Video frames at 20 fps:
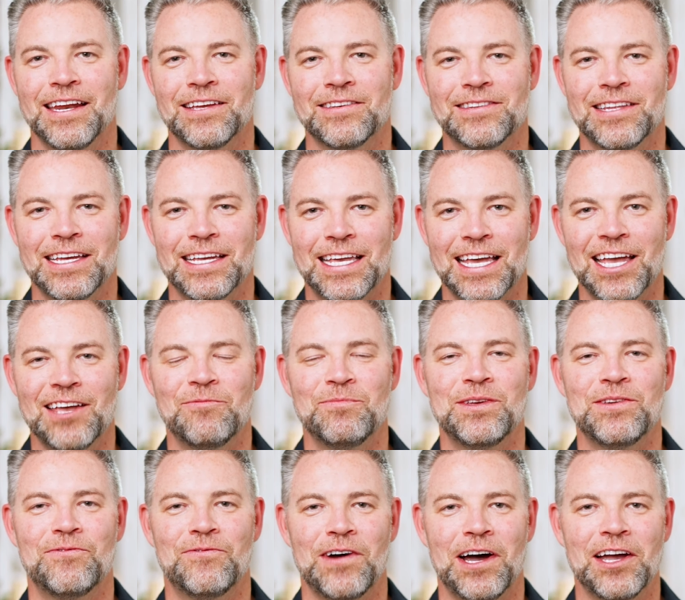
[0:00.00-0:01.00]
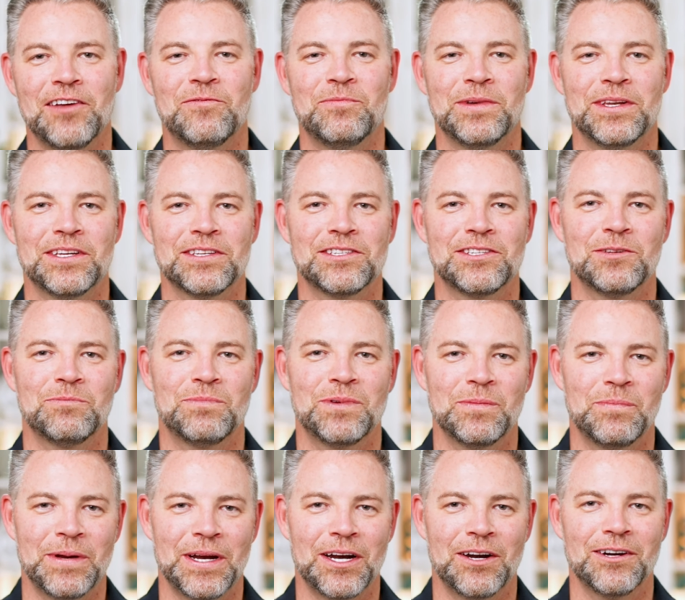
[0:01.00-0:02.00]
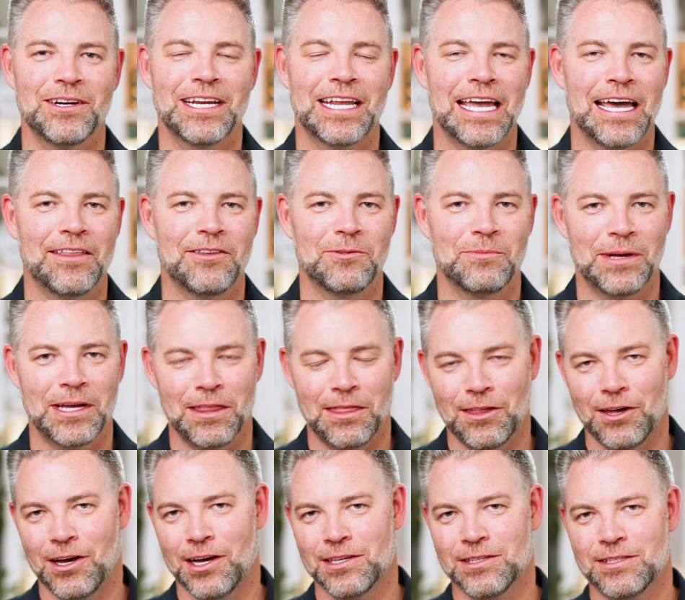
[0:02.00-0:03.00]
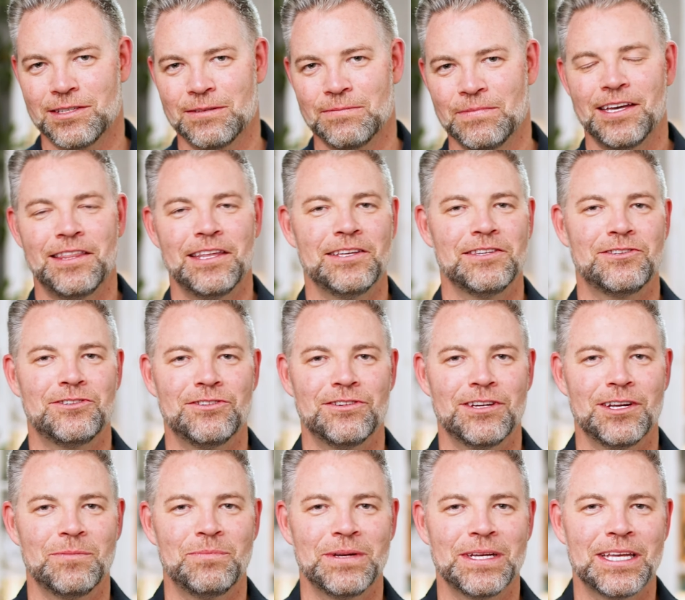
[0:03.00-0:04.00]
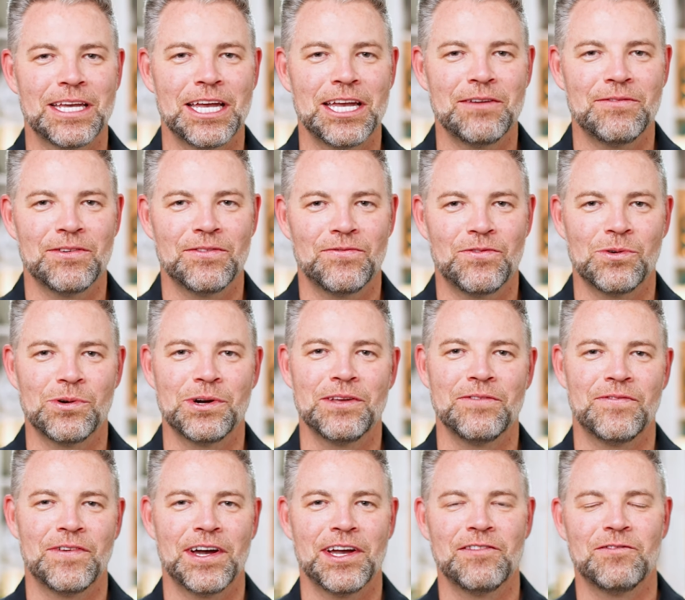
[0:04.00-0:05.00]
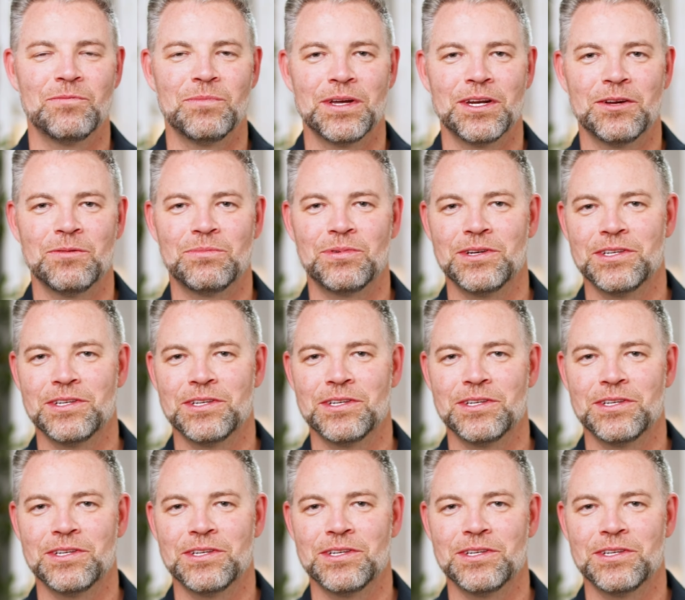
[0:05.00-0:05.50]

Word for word: And as they gave me 5 minutes to prepare and gather my thoughts, I then stood up and gave a 45-minute